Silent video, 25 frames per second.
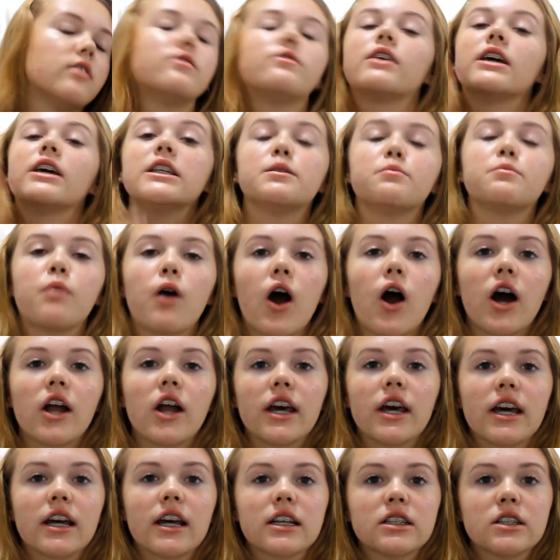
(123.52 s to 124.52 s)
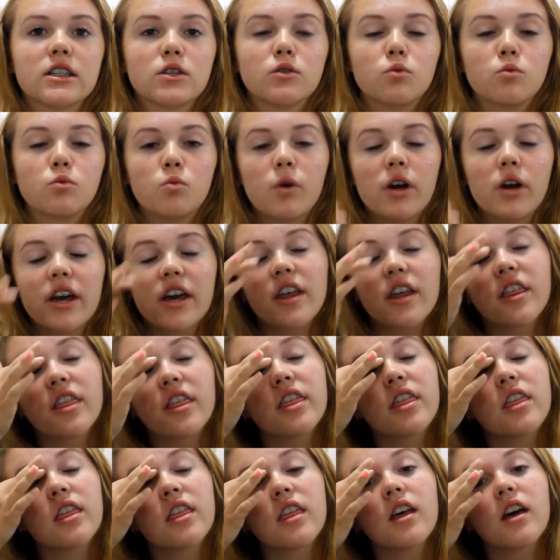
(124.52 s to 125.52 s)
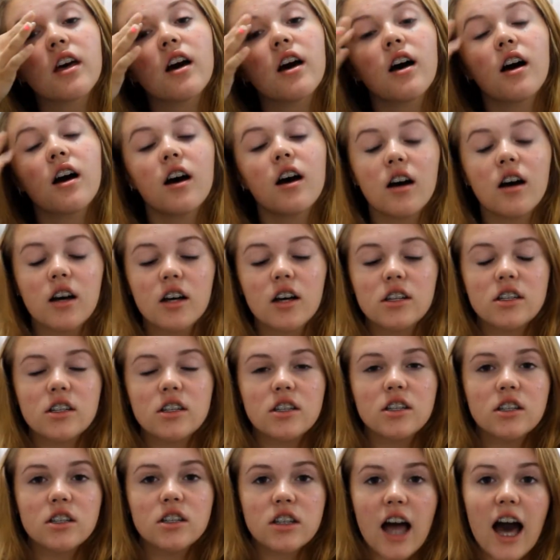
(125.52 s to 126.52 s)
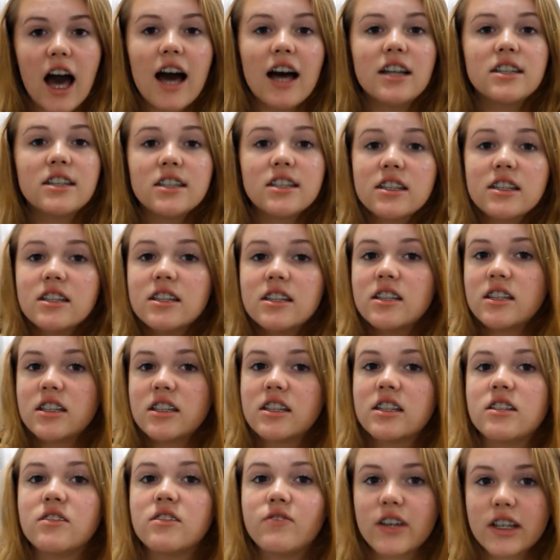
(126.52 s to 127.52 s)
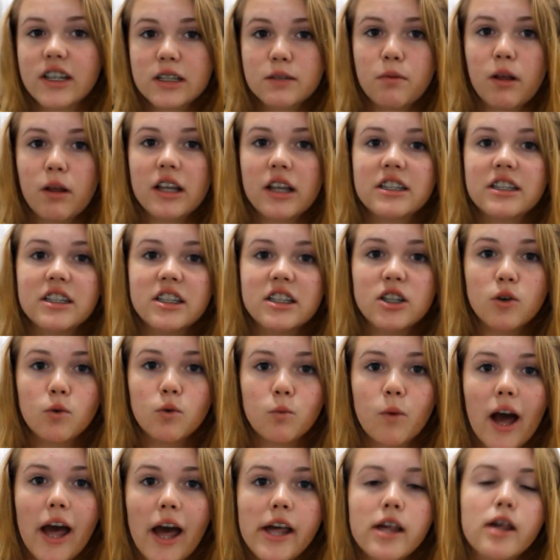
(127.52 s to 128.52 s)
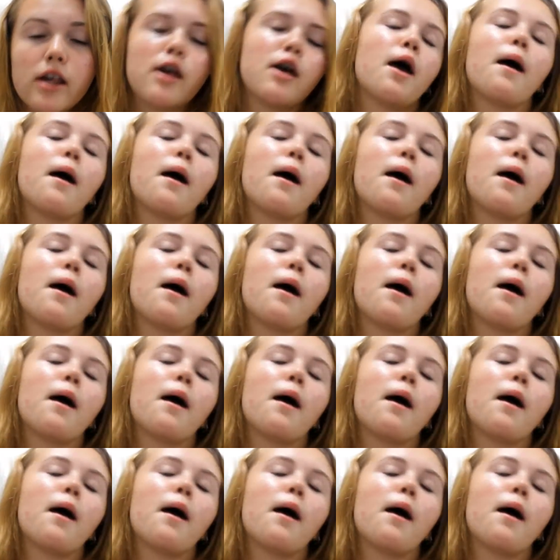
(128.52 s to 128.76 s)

face products with that Fix Plus still wet,